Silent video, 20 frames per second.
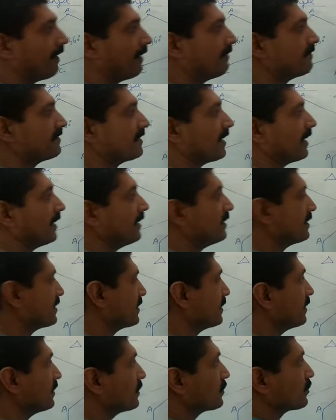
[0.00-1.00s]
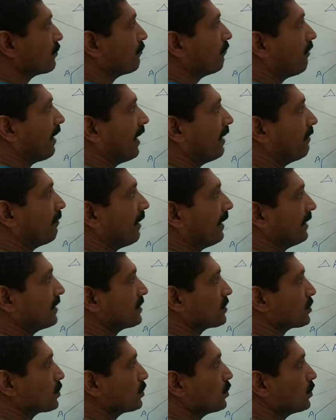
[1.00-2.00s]
5 sides, so 5
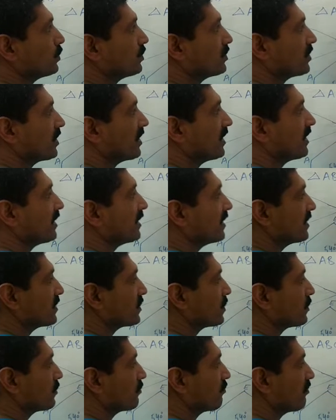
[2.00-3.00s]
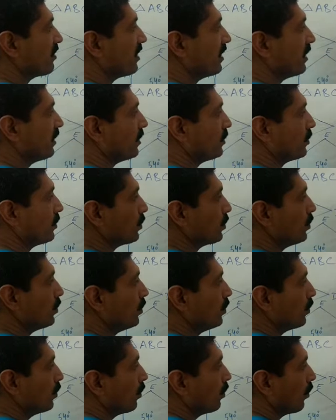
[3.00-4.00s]
minus 2, 3. So 3
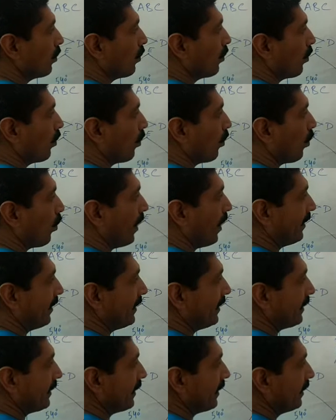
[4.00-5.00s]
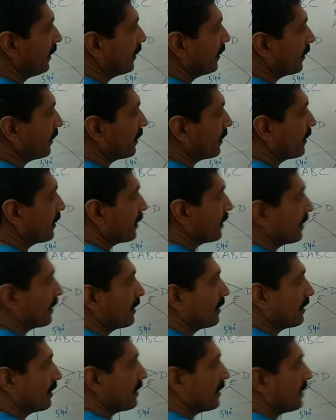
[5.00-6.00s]
into 180
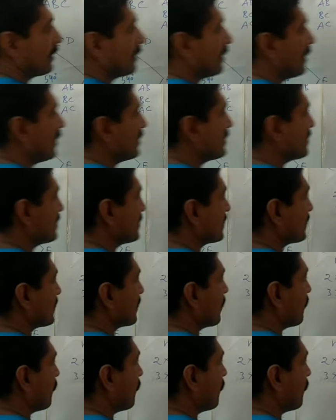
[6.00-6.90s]
is